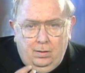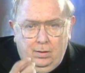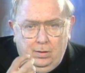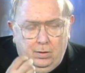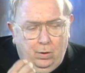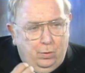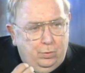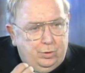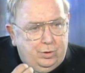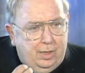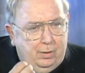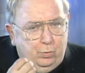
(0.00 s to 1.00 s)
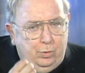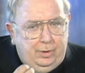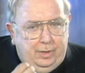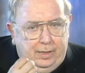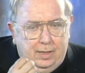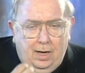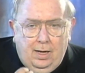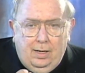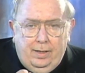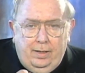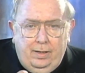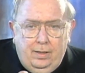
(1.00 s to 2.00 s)
Those that would deny
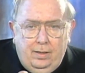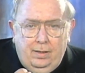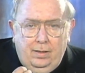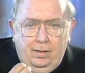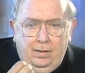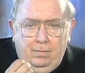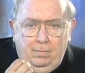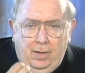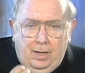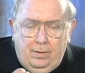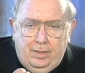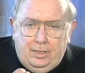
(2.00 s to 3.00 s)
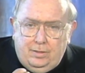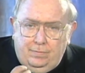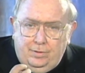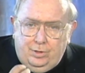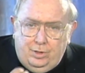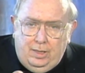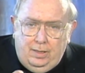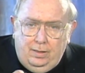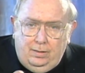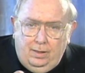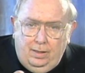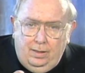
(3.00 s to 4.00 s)
Mary's
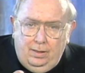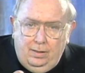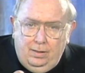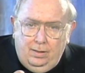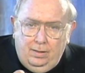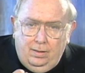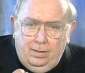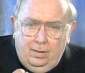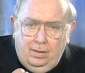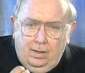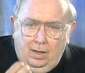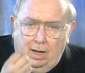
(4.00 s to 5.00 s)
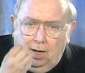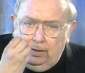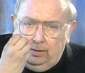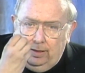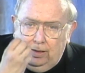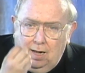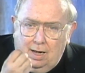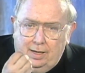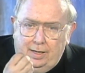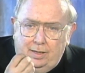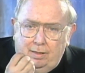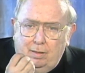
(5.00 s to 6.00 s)
virginity are
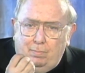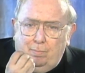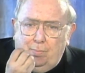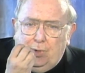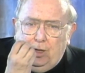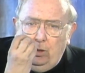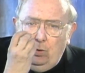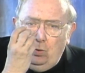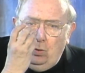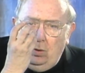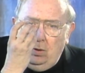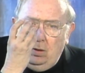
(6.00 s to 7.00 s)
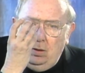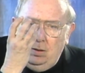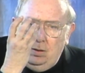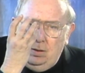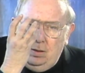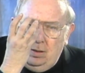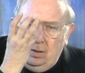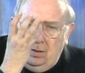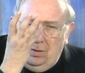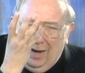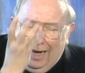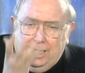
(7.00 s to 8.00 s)
denying the pure
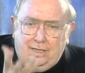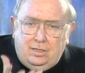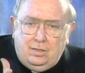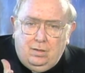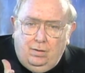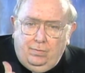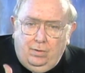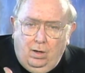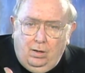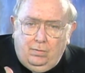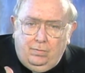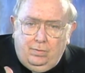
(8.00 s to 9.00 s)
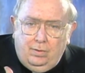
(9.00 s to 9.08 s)
grace of love